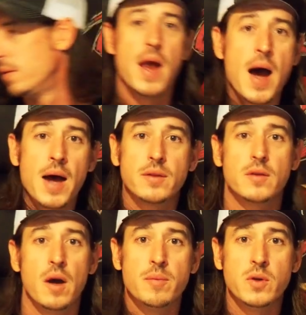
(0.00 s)
Not
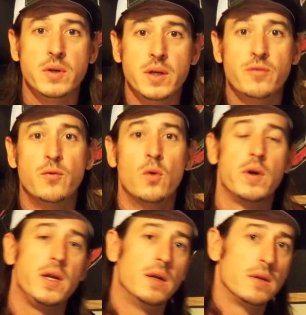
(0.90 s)

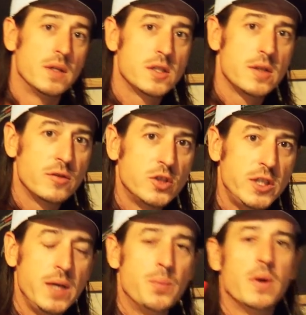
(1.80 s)
WD-40. This stuff's
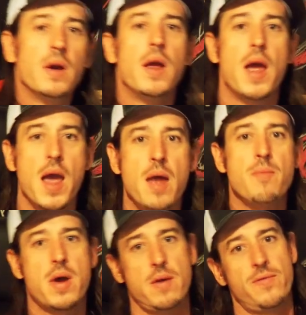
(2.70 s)
cheaper and
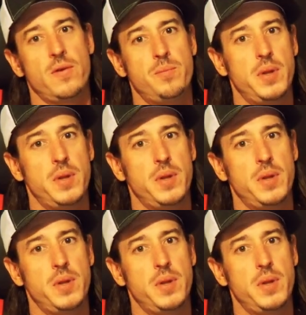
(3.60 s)
better for the